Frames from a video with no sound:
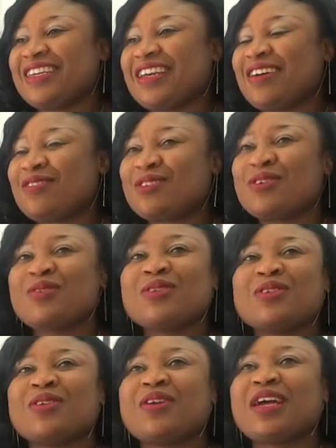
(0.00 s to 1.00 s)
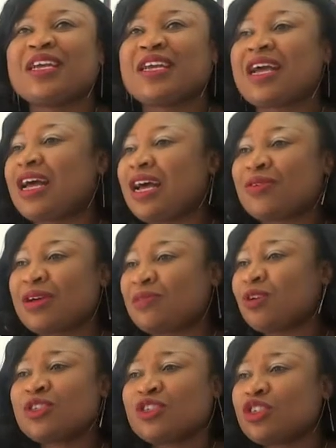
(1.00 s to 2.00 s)
I was always crying. I
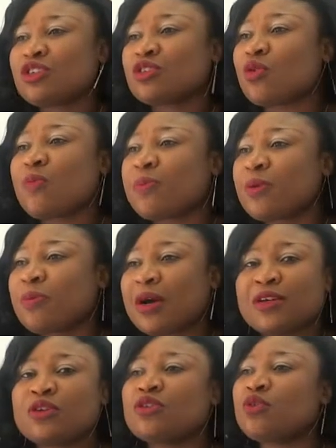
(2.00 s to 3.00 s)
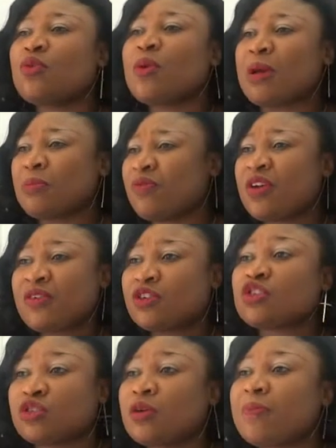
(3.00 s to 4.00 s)
wasn't just coping, but I don't know why. I'm a very
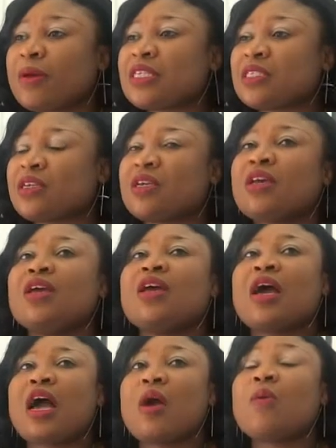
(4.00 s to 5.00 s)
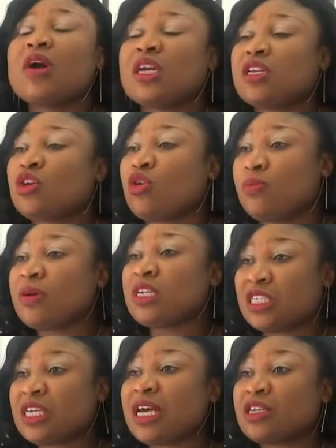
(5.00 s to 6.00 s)
strong person. I work in the
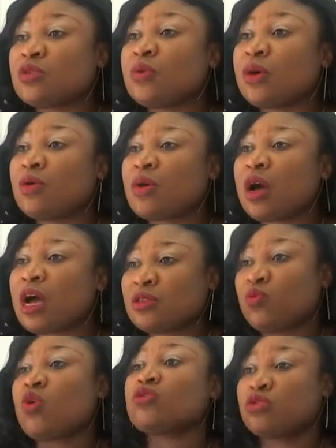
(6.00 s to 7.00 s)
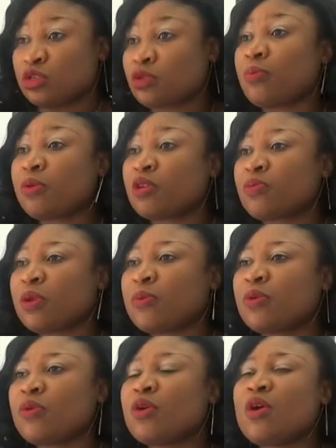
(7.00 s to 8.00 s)
community as well. I work to support
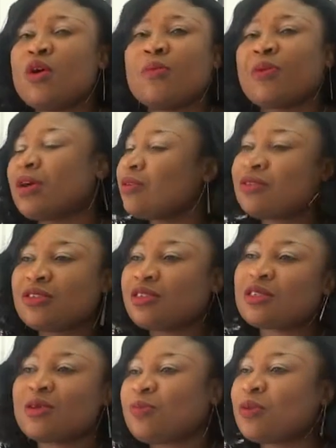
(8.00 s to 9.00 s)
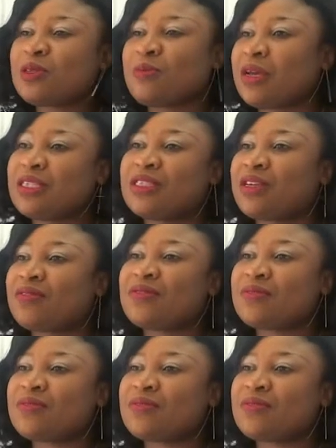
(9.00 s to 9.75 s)
people, but I couldn't just support myself.